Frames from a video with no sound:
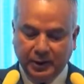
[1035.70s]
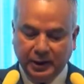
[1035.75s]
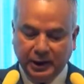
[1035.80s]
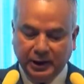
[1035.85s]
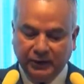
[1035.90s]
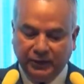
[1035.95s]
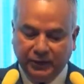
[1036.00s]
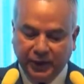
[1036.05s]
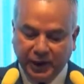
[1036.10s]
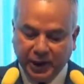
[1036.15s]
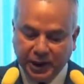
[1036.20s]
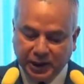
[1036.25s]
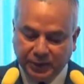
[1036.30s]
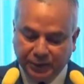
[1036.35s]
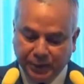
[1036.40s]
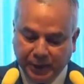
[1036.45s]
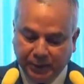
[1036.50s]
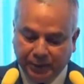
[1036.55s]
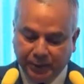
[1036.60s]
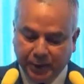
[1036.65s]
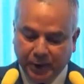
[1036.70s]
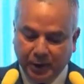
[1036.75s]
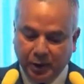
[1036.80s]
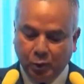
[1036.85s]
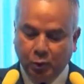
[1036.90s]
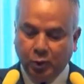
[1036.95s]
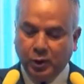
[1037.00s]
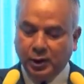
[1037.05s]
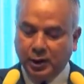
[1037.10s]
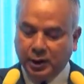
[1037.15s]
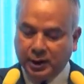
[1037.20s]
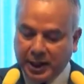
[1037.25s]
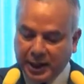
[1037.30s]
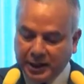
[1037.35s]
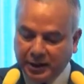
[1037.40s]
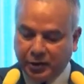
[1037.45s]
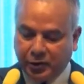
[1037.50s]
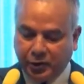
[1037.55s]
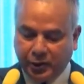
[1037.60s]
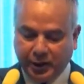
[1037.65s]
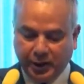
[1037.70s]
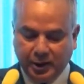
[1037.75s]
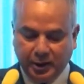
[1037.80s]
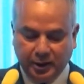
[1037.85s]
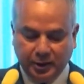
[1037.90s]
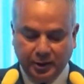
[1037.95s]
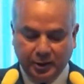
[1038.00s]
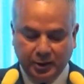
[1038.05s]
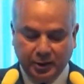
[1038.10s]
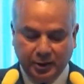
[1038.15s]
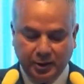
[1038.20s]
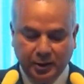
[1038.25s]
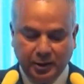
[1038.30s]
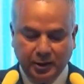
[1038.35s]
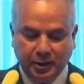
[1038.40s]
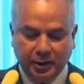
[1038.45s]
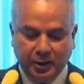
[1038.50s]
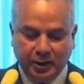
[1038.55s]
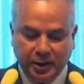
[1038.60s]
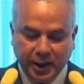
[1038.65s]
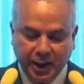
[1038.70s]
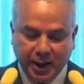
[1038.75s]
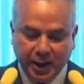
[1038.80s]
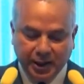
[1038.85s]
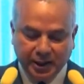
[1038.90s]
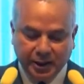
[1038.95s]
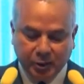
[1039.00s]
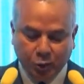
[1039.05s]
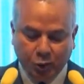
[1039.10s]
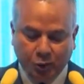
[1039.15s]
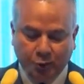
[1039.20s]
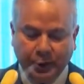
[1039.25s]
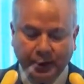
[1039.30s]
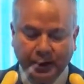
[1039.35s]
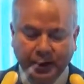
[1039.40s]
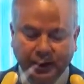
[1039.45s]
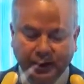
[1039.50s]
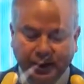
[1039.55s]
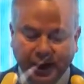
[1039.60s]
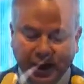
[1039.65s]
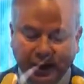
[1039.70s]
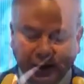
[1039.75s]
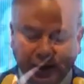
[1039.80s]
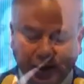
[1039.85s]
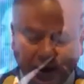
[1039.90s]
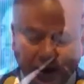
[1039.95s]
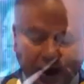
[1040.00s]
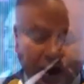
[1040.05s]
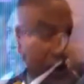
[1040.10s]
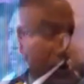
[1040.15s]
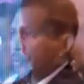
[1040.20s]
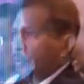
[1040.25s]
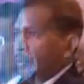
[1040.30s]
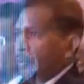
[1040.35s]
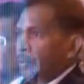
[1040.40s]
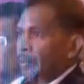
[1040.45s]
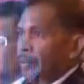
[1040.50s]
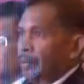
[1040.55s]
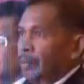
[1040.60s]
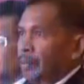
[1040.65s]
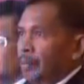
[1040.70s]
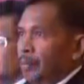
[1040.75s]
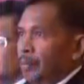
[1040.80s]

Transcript: If these people were a country, theirs would be the 10th largest in the